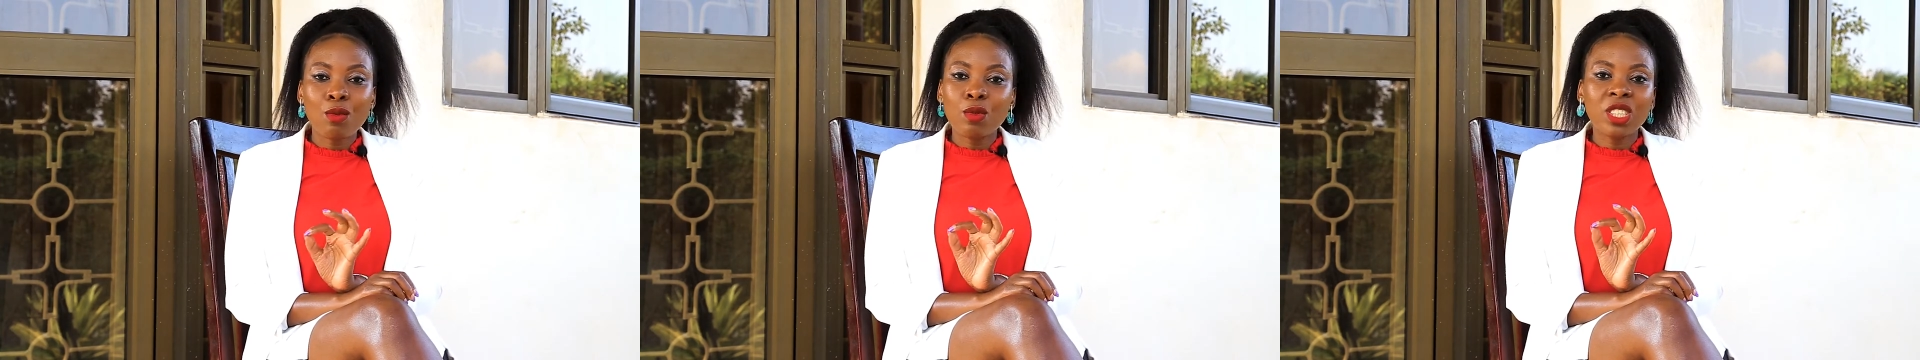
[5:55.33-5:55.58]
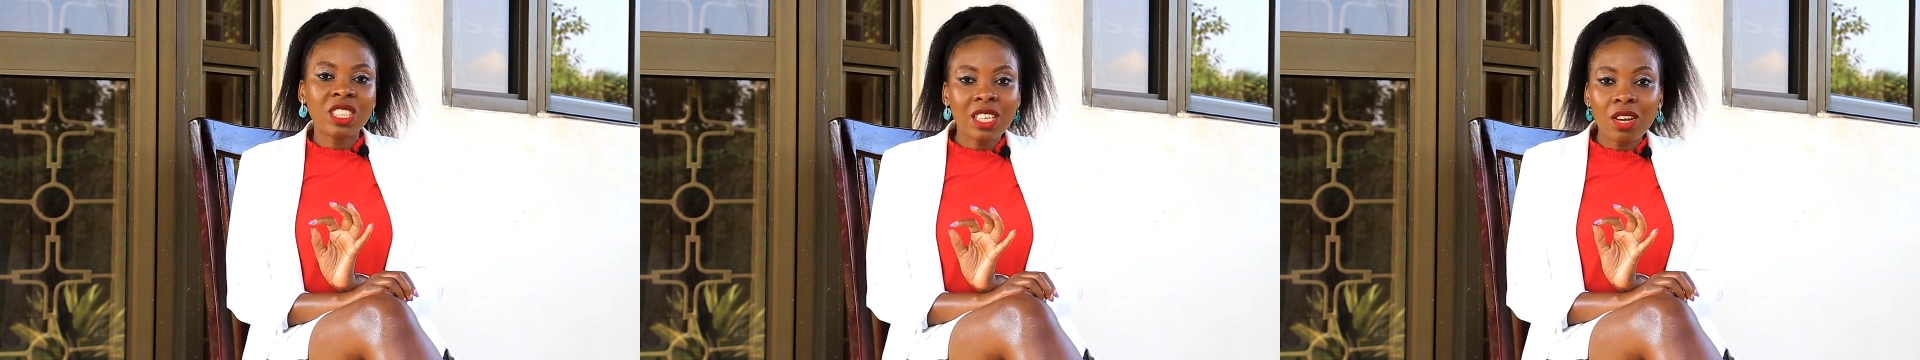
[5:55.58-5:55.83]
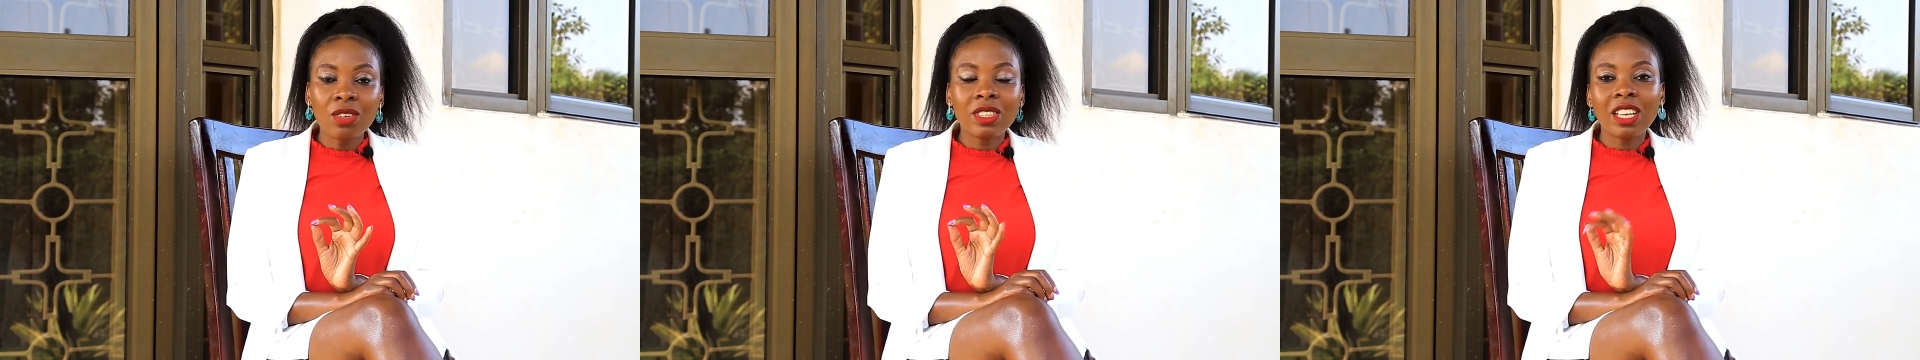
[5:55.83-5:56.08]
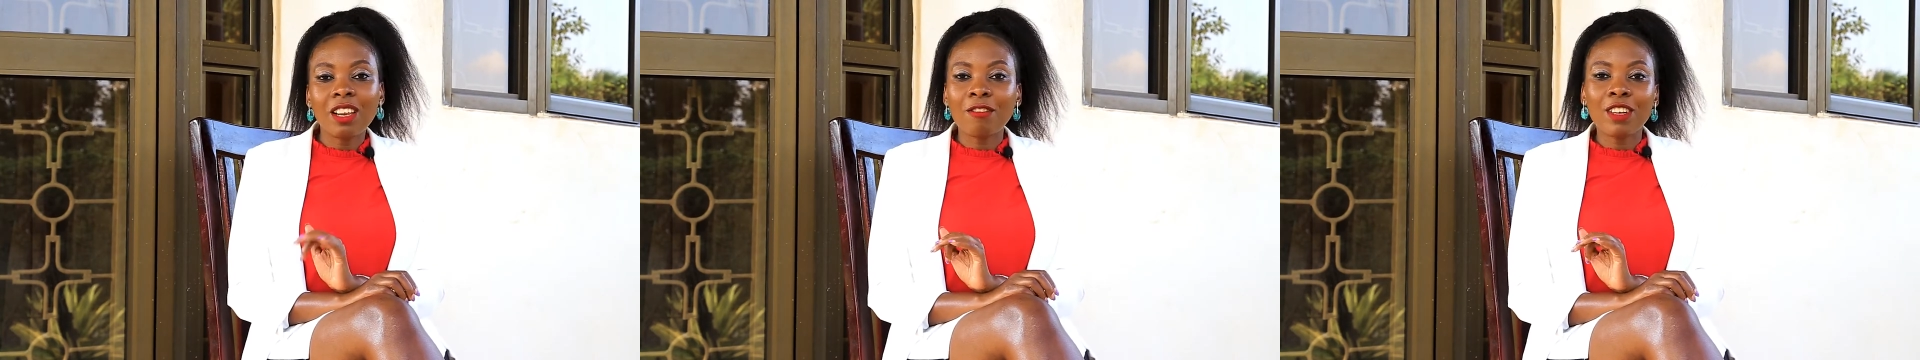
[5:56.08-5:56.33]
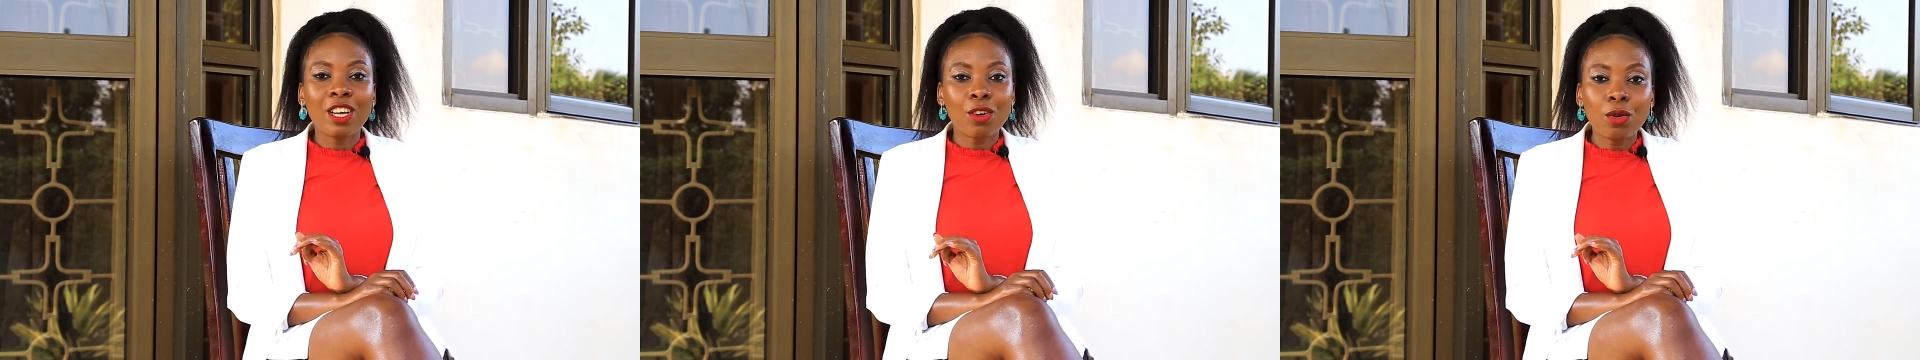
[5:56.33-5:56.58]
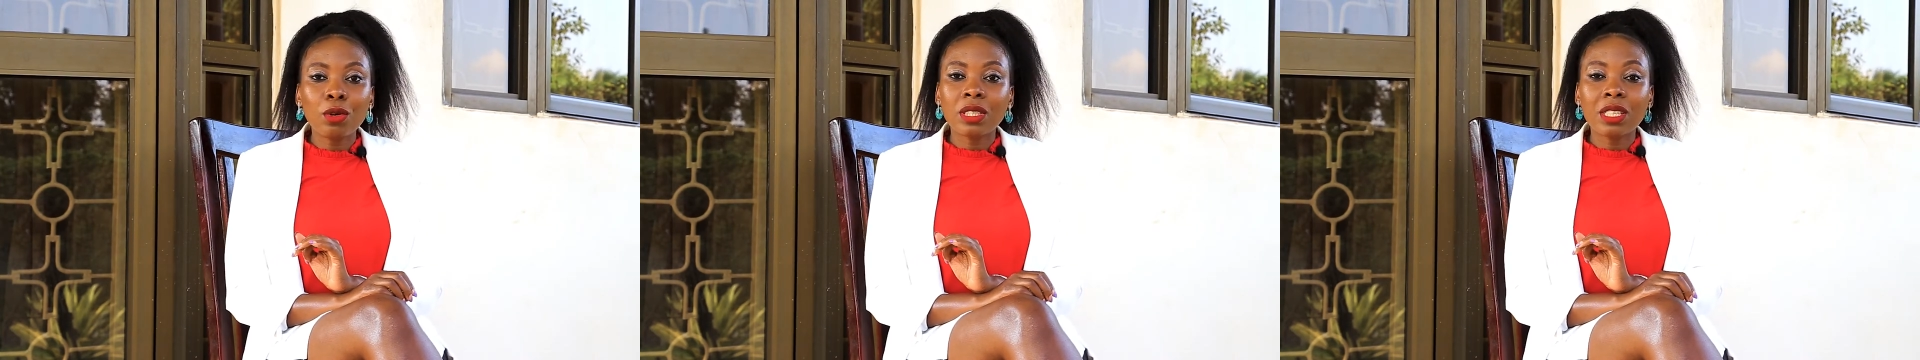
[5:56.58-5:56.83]
we shall deliver the
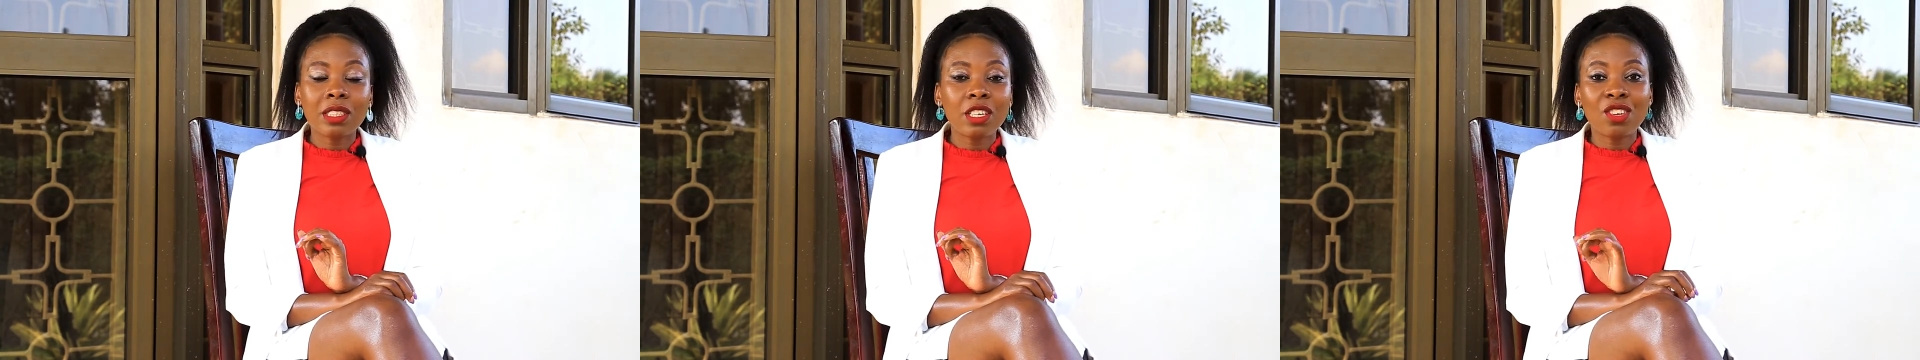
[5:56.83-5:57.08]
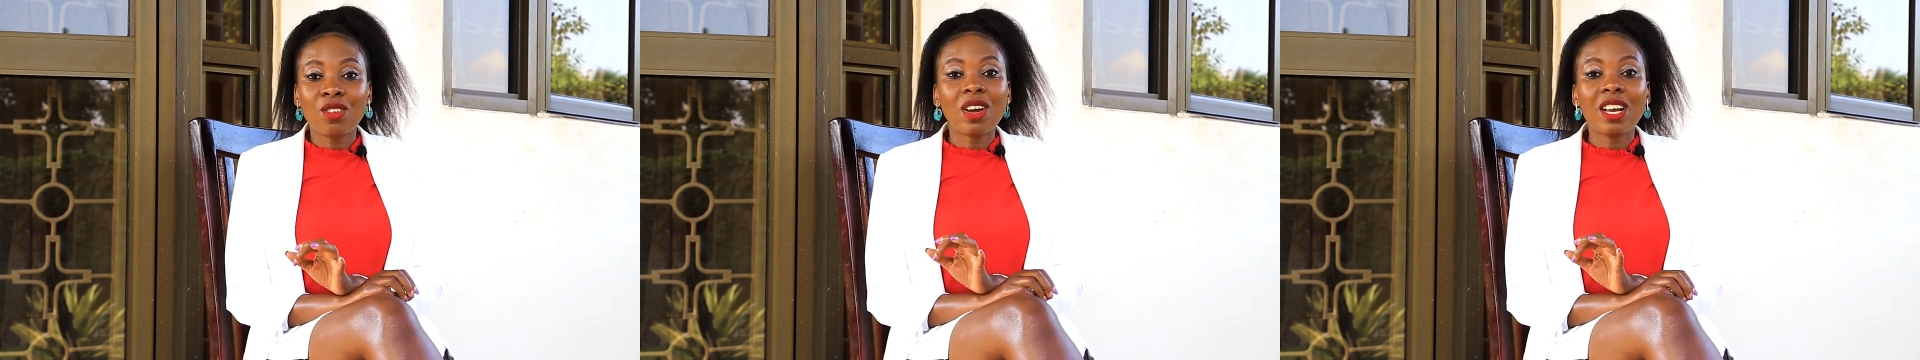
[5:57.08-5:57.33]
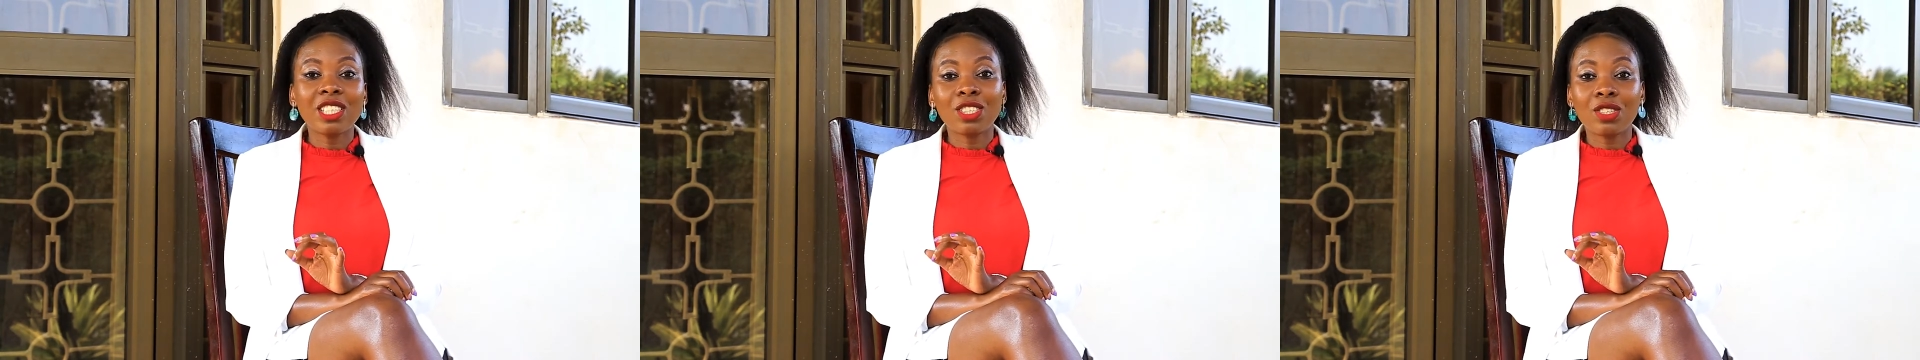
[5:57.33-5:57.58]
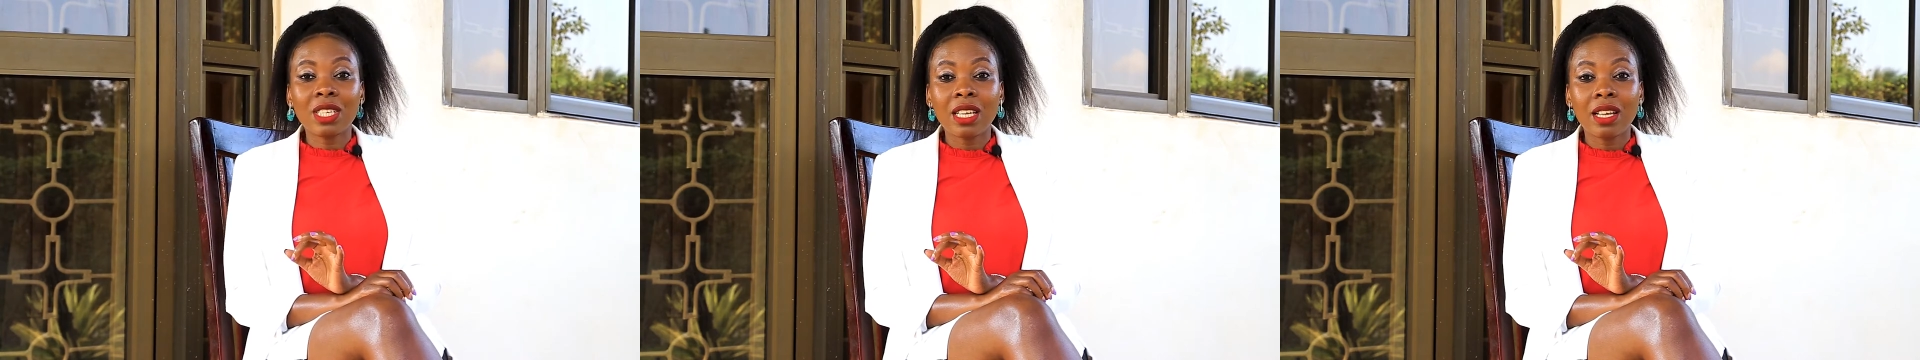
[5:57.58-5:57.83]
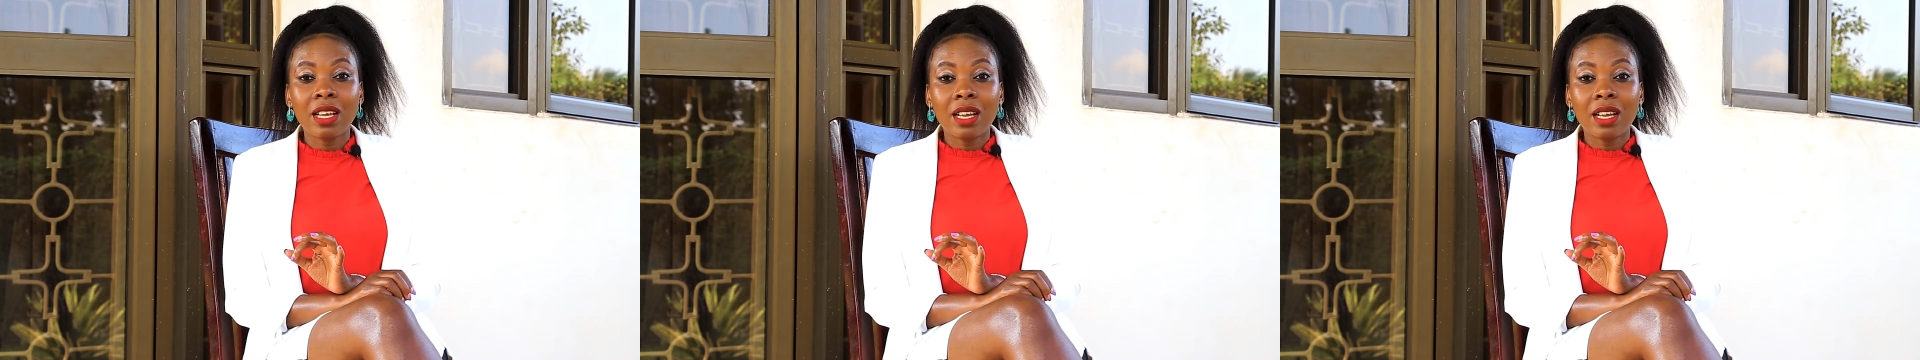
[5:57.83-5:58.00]
courses in your country.